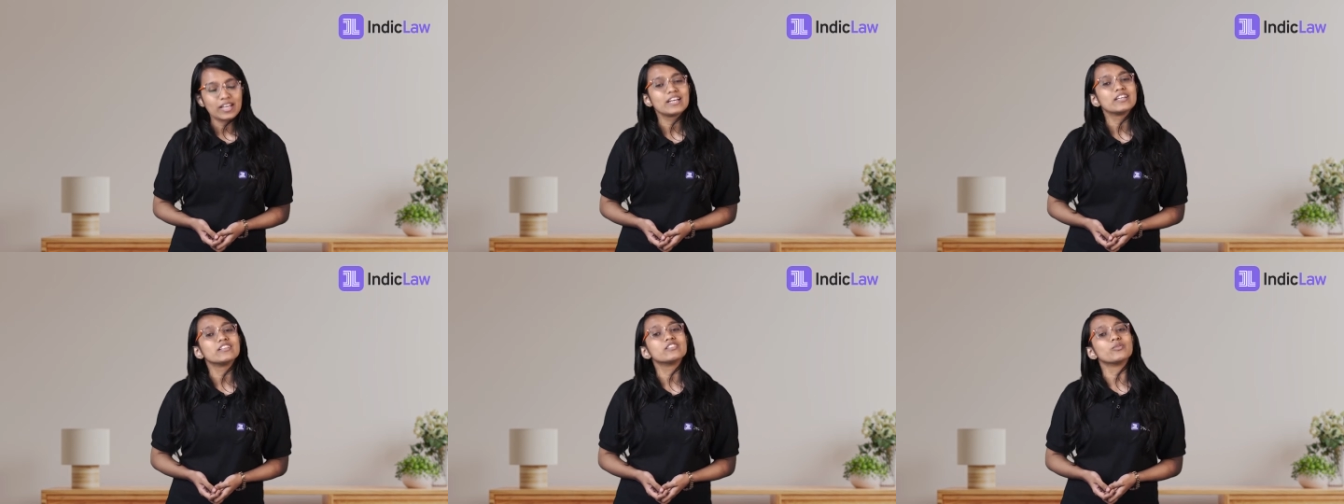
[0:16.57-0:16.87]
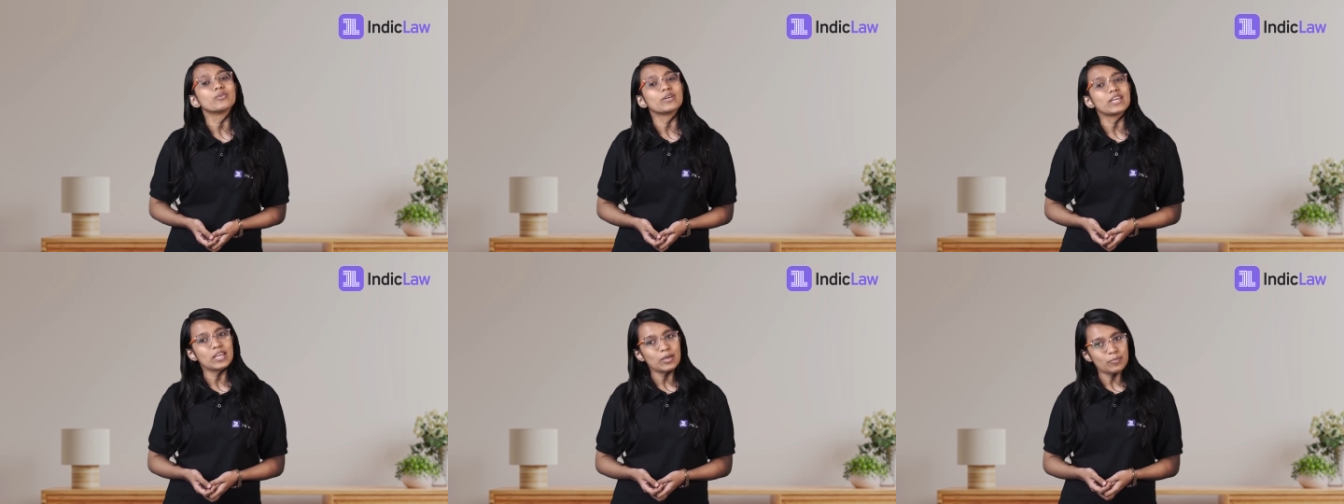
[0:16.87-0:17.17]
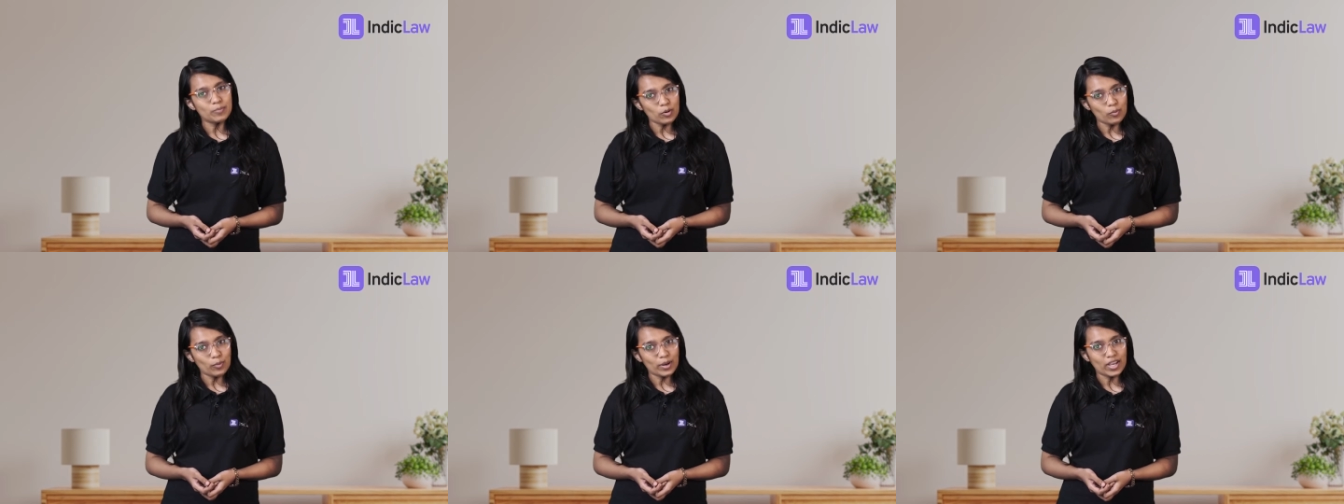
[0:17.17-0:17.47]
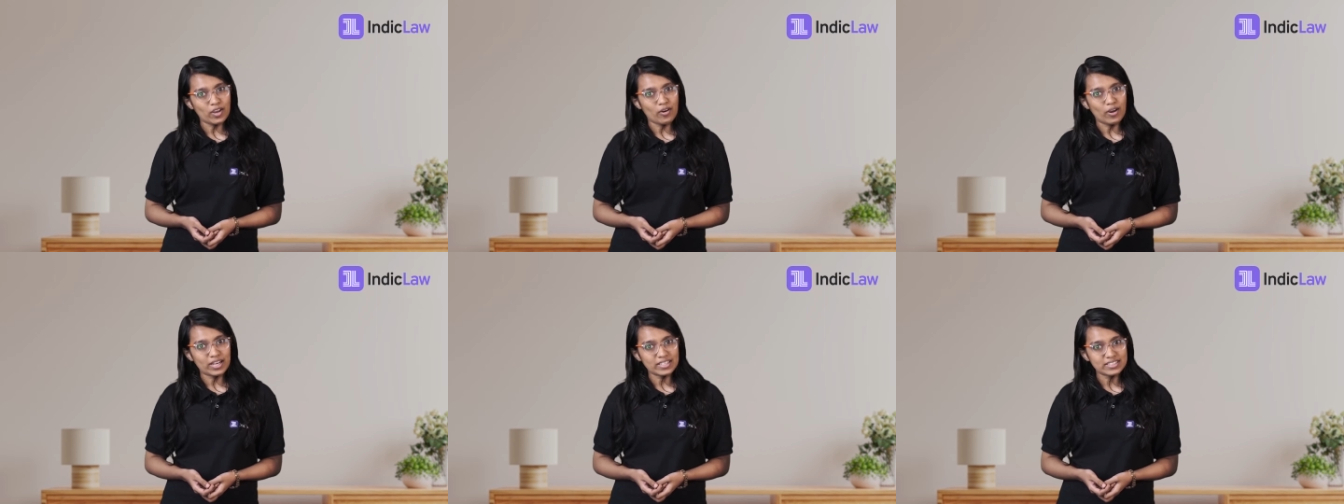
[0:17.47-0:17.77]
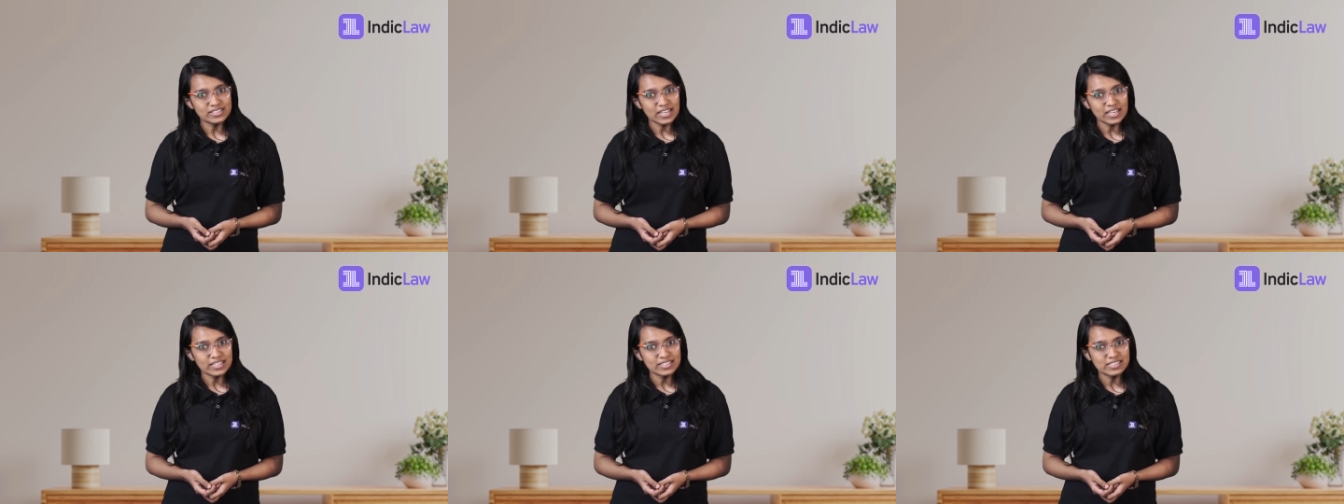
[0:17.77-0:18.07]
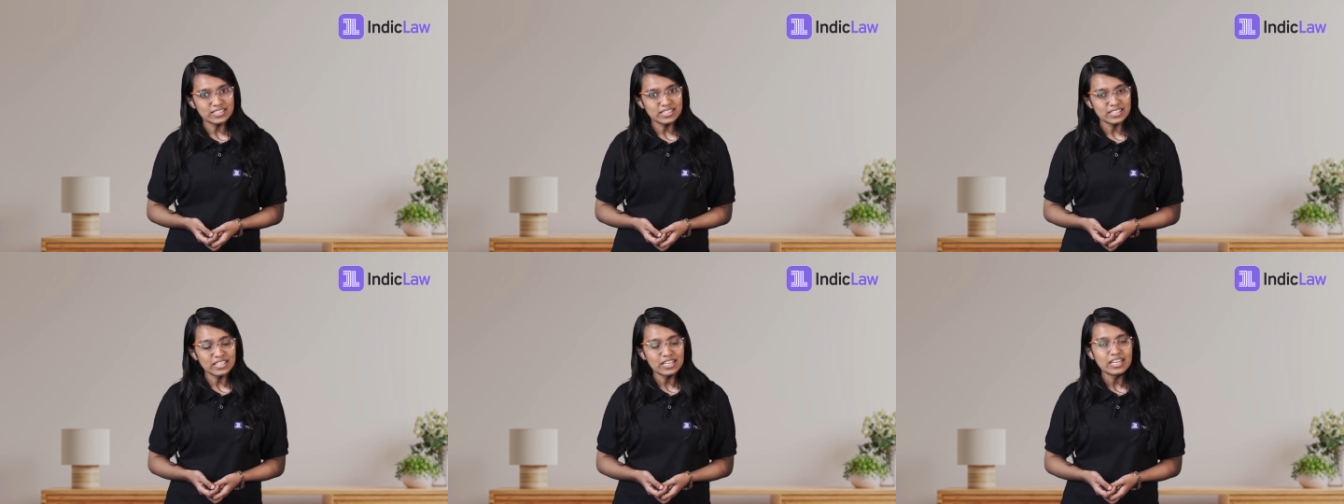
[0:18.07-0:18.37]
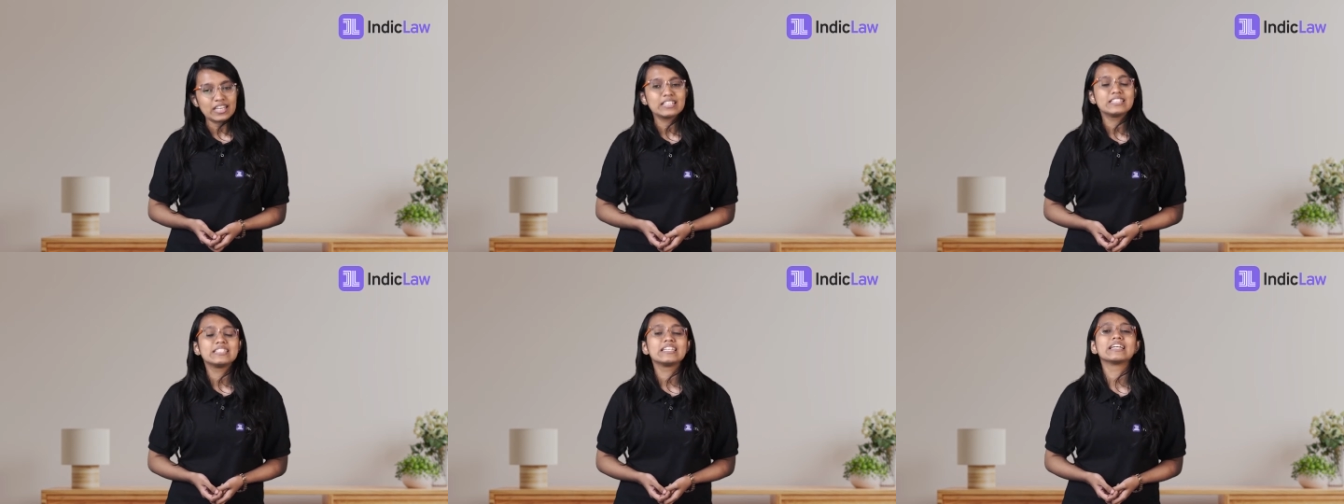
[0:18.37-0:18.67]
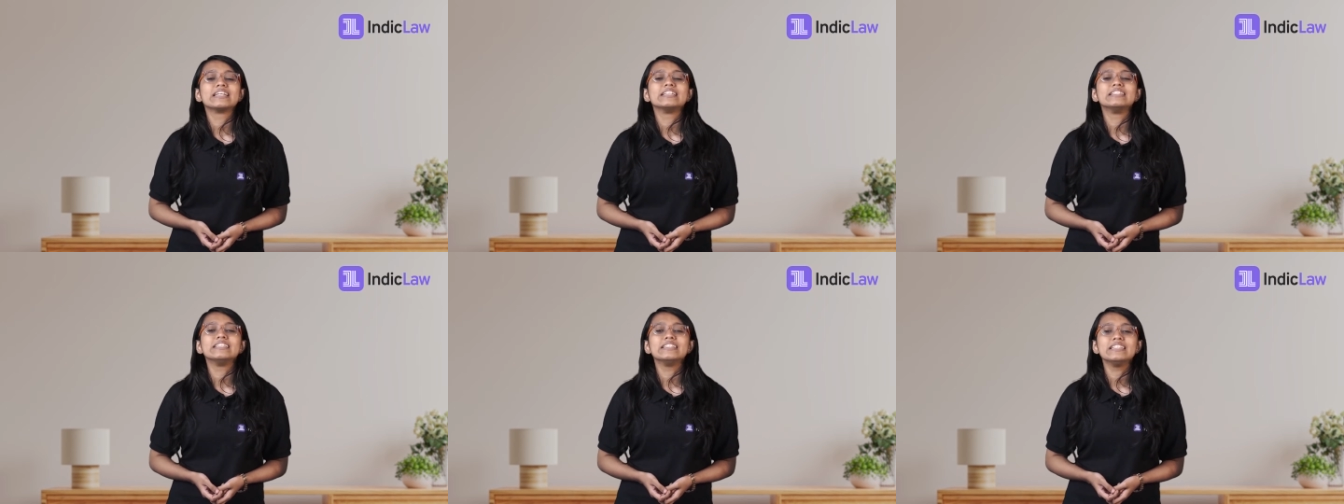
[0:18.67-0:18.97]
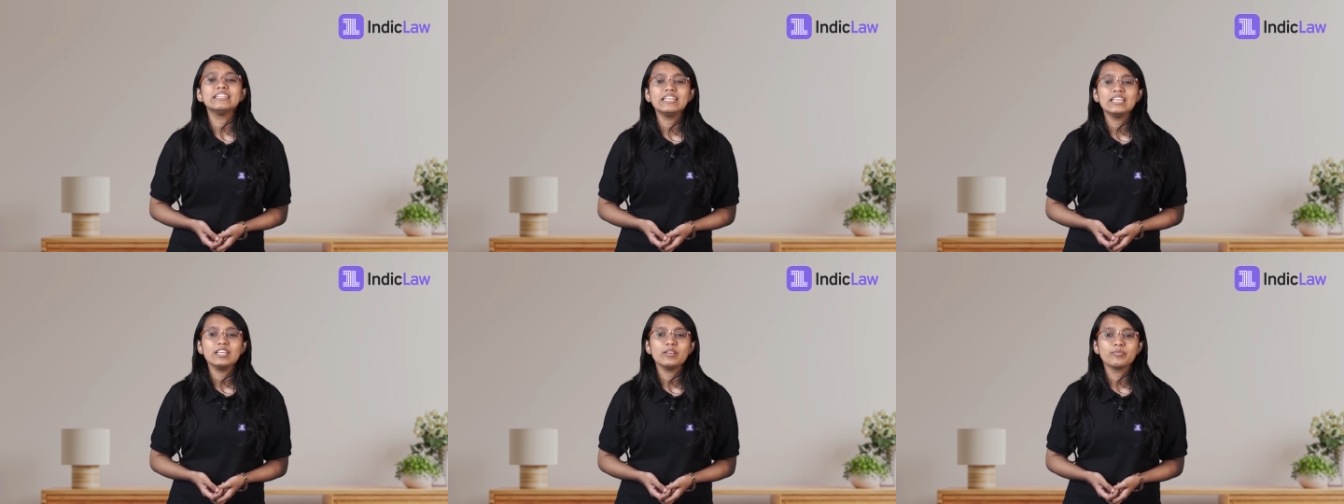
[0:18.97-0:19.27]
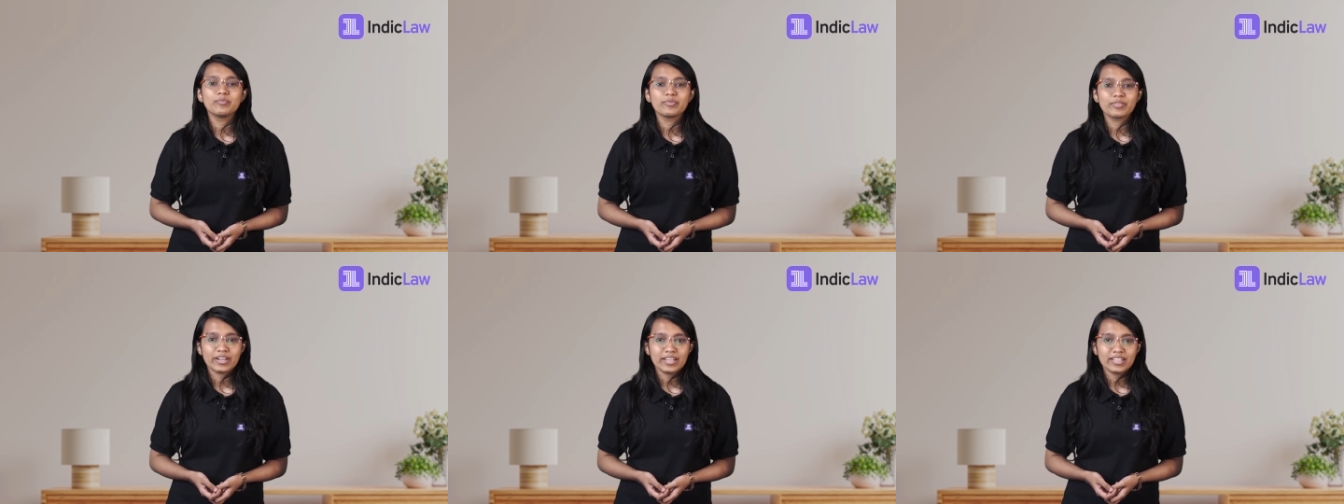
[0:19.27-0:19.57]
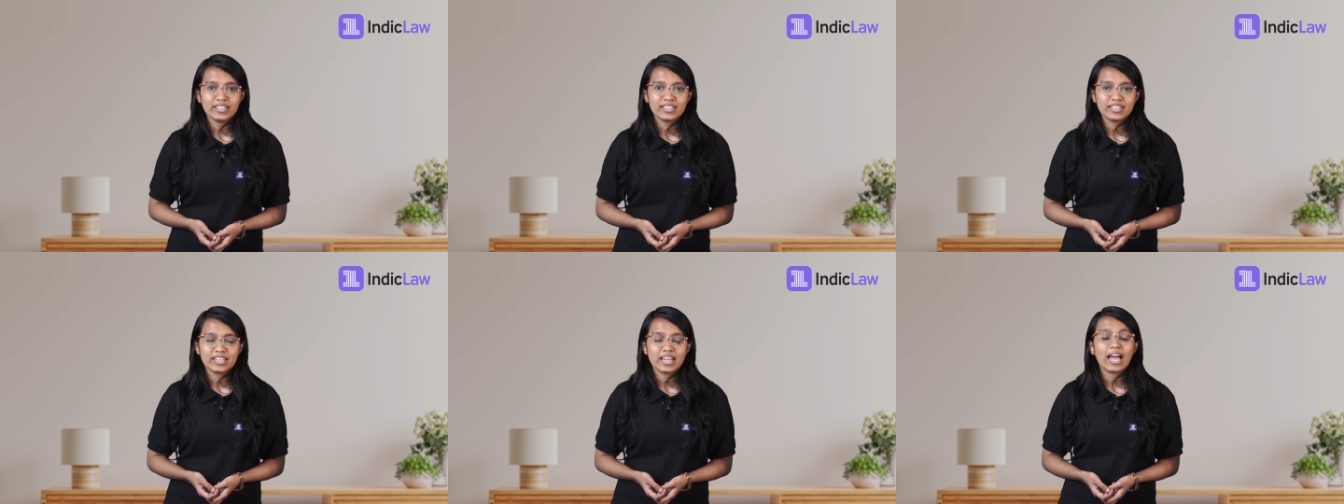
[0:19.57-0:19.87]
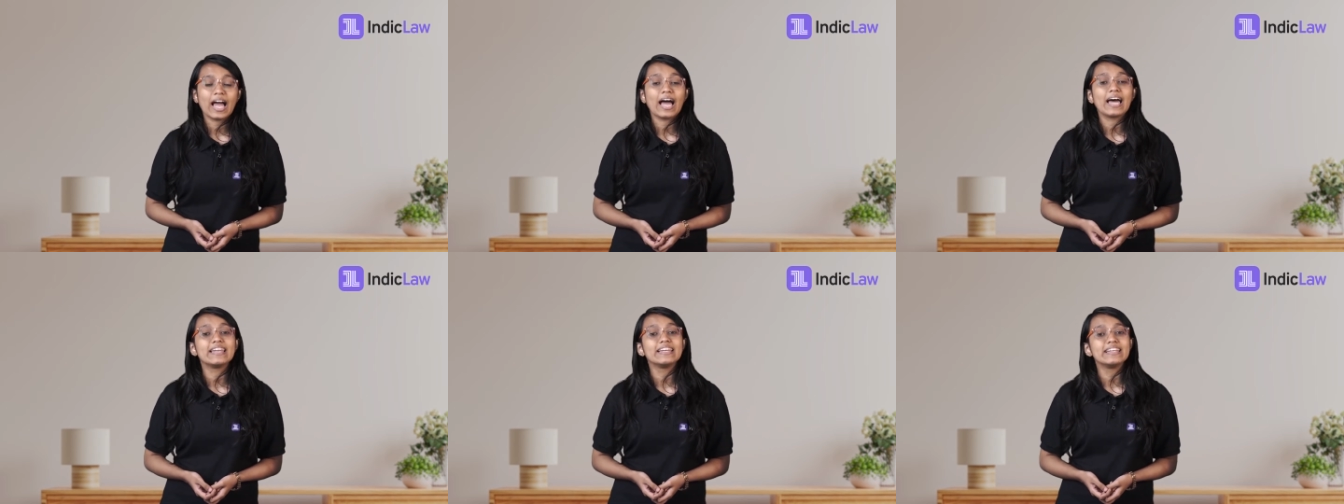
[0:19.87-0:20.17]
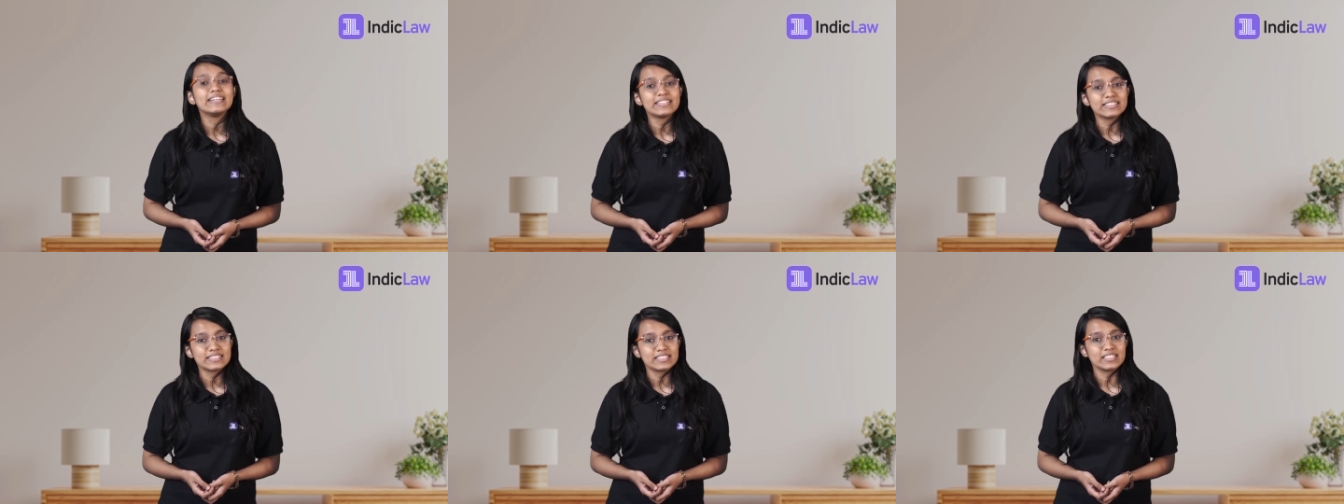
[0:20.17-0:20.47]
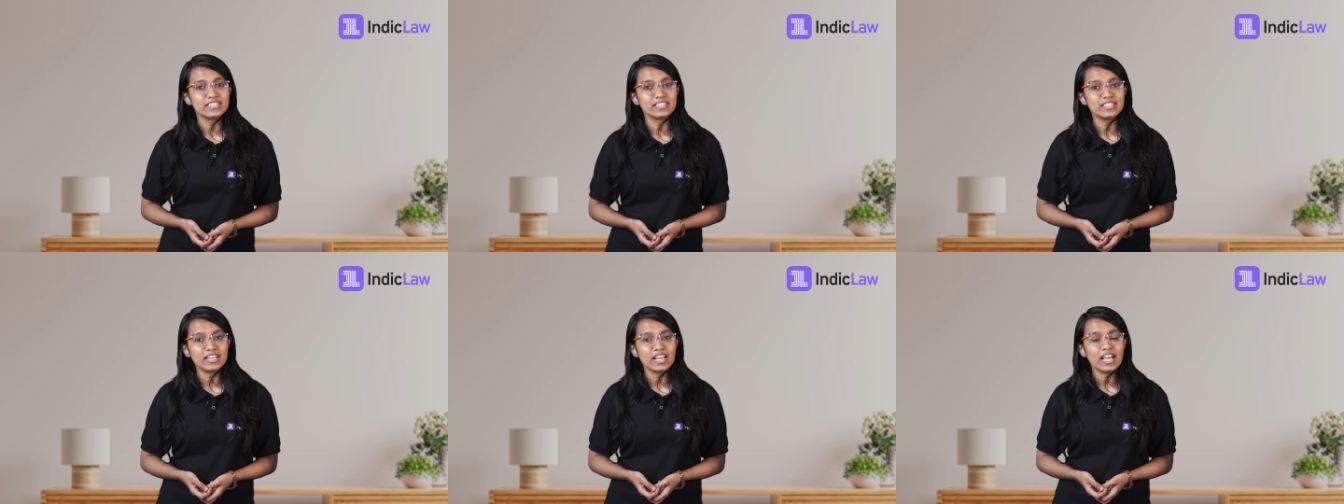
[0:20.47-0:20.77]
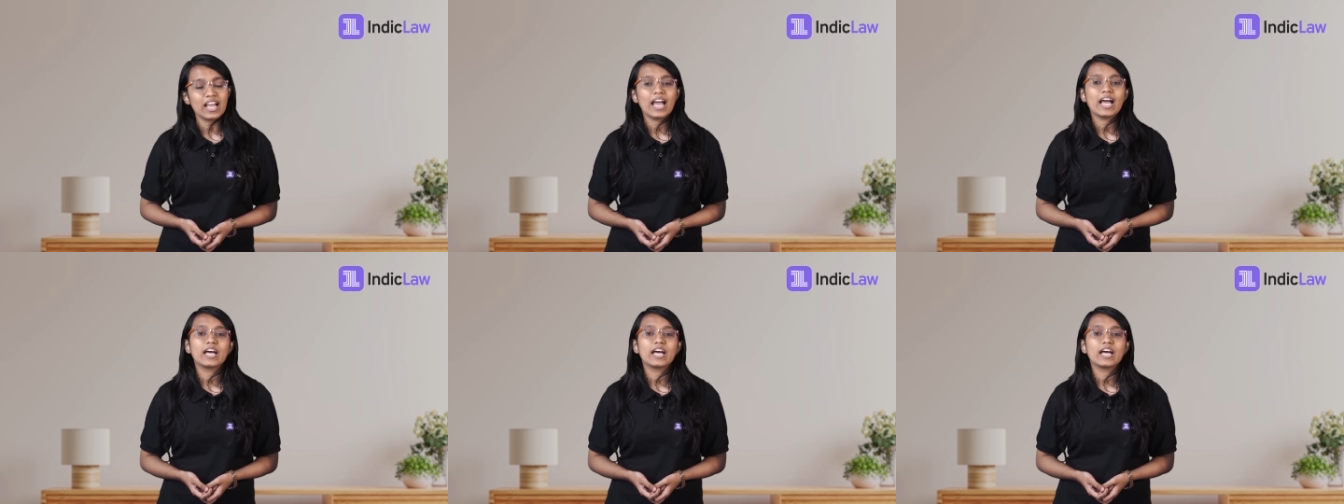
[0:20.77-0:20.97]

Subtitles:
So keep away your anxiety, take a deep breath and listen